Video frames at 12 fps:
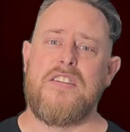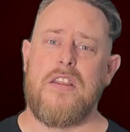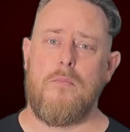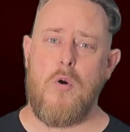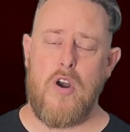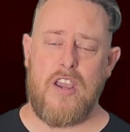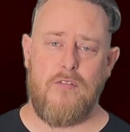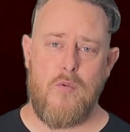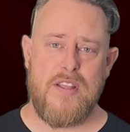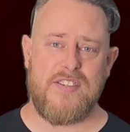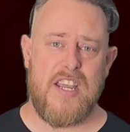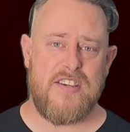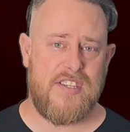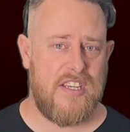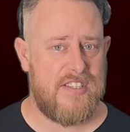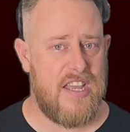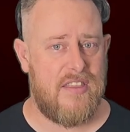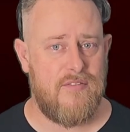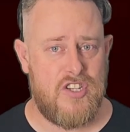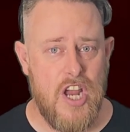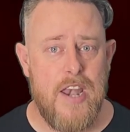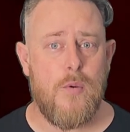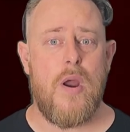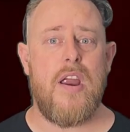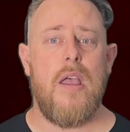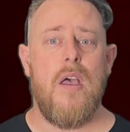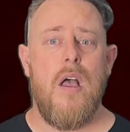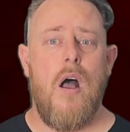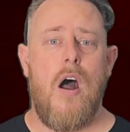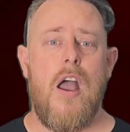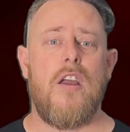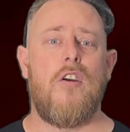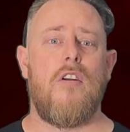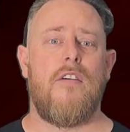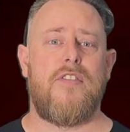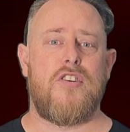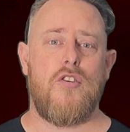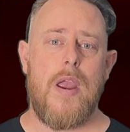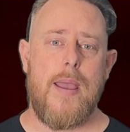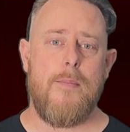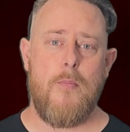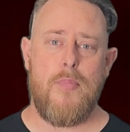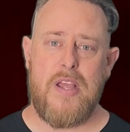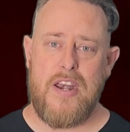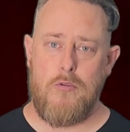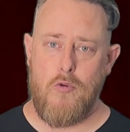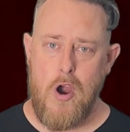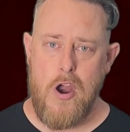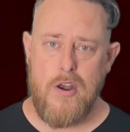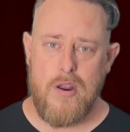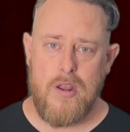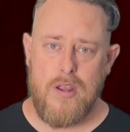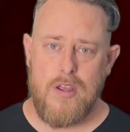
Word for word: and into the morning of Wednesday 16th of January, Aya got off the tram on Plenty Road.